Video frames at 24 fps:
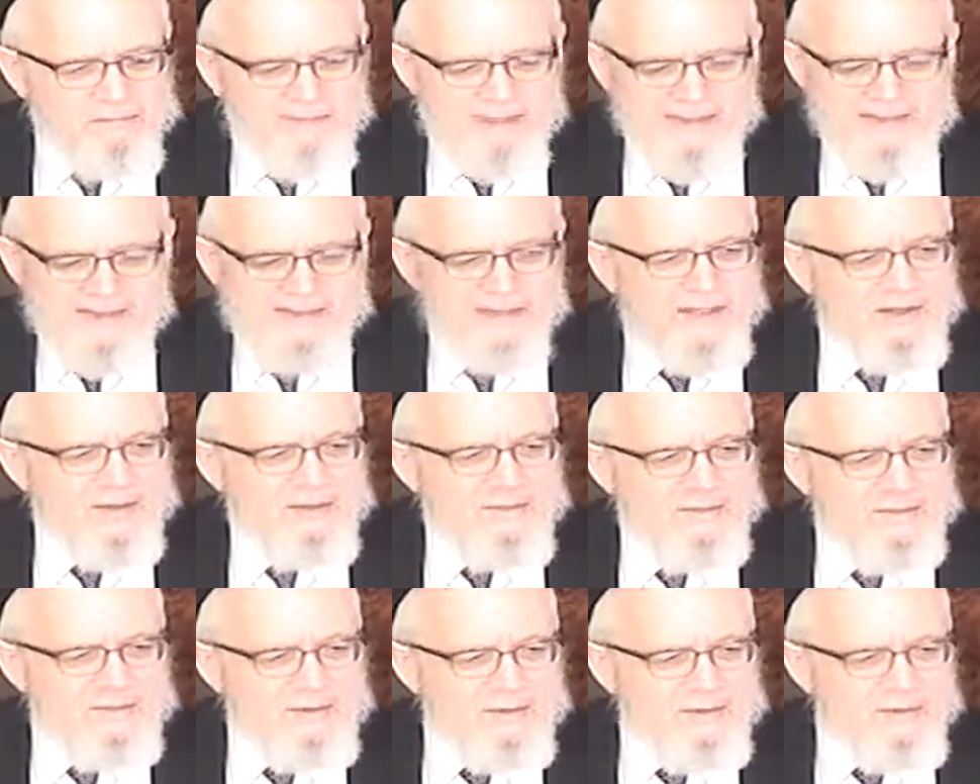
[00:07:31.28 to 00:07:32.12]
myself
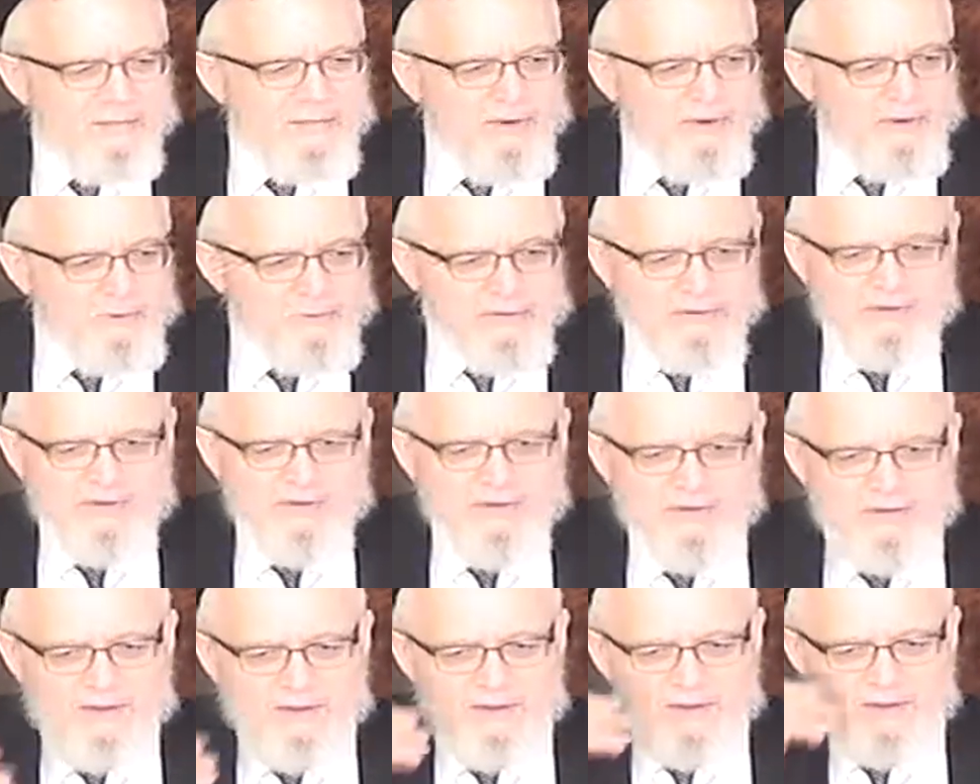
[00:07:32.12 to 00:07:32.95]
to the bone.
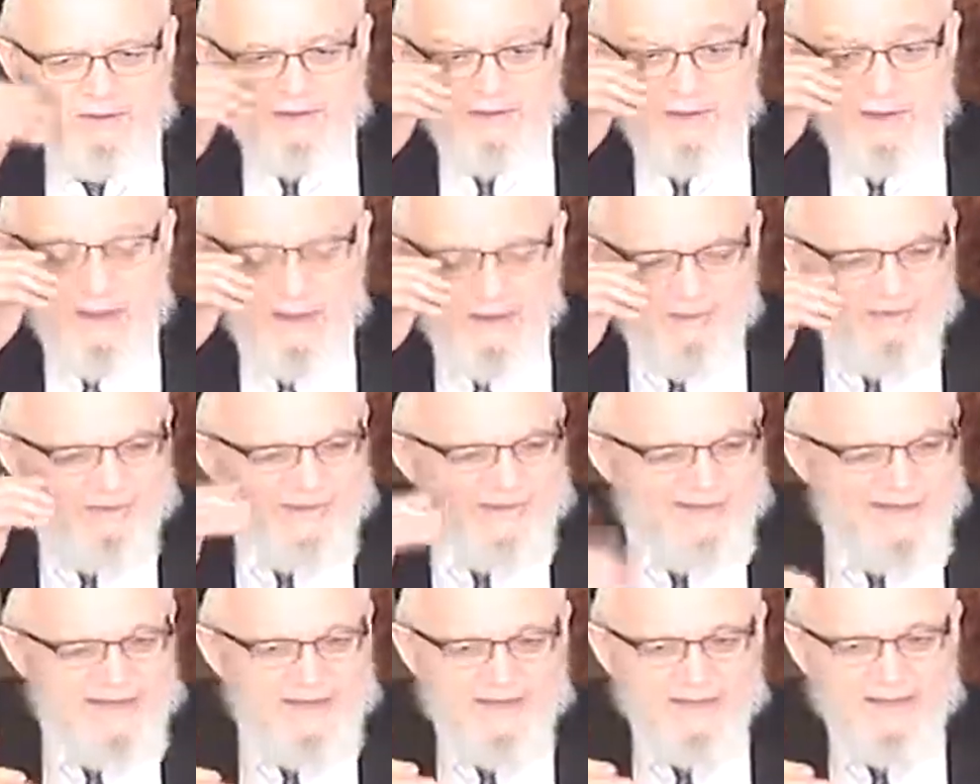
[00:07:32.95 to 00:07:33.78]
I was
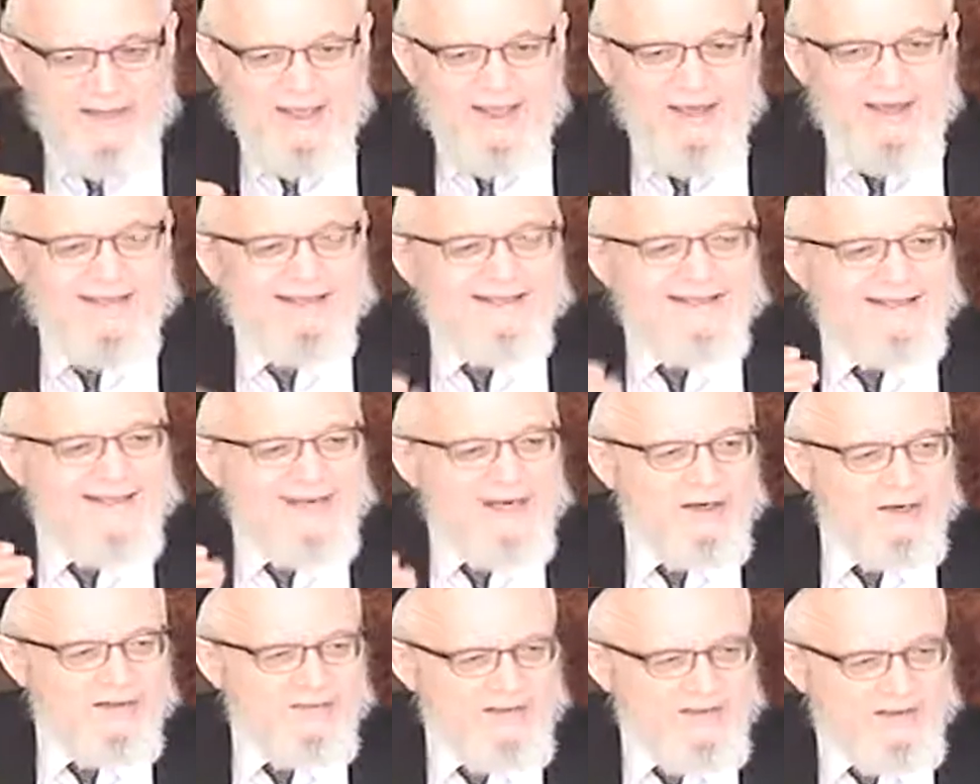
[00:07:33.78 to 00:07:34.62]
dedicated, I
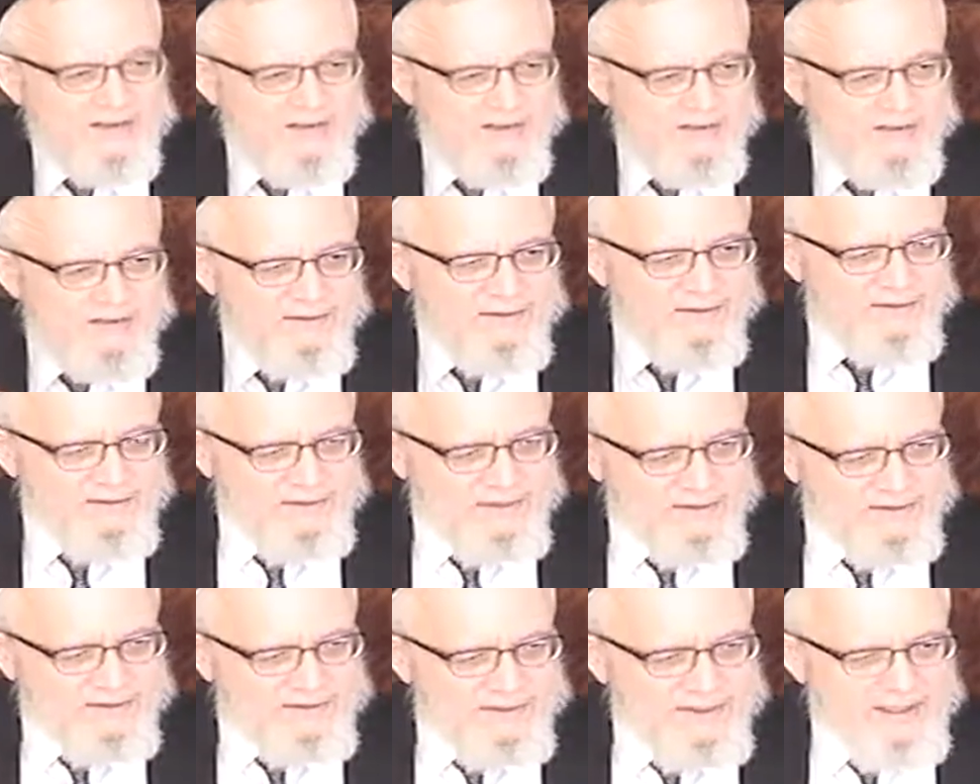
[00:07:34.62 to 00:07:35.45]
sacrificed for
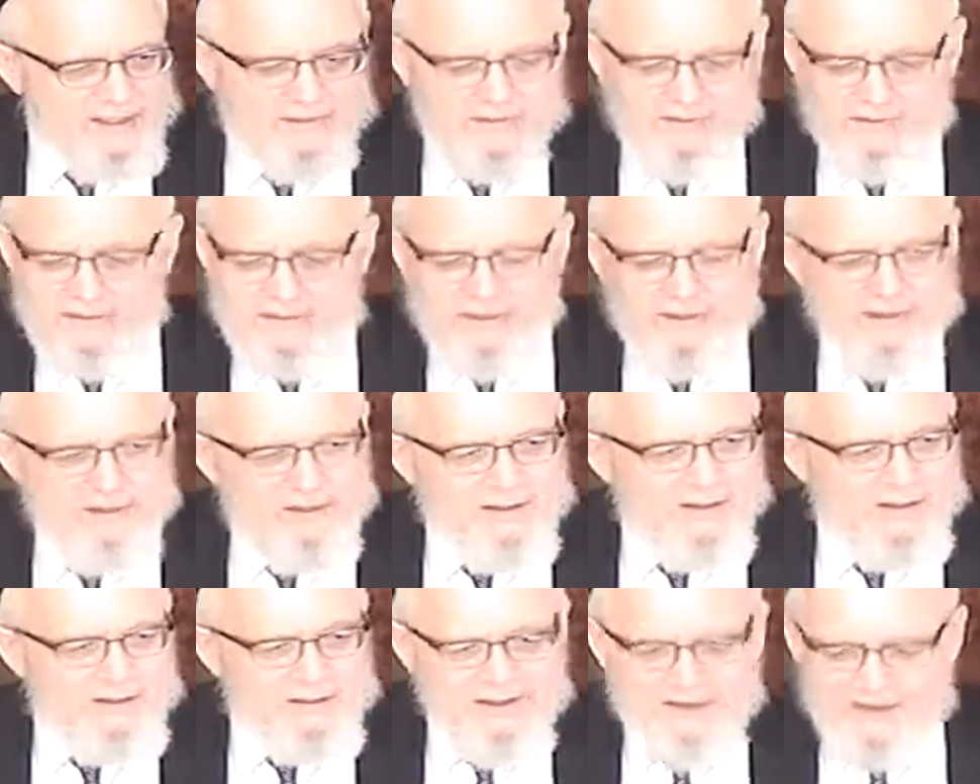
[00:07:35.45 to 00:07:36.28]
this
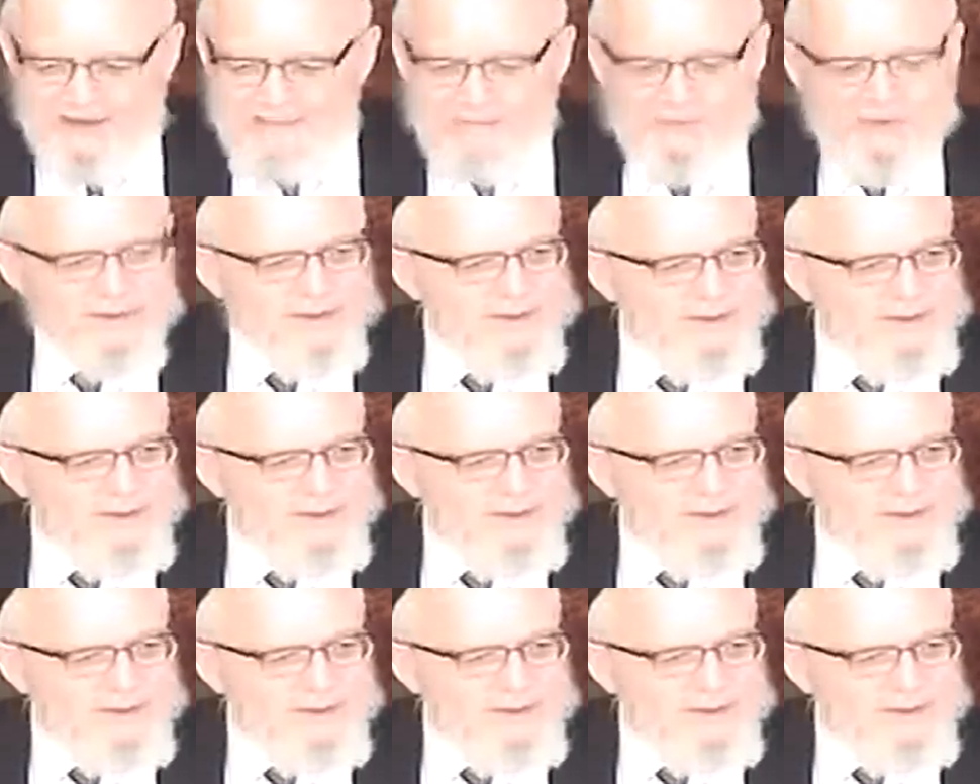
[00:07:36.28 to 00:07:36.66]
man. After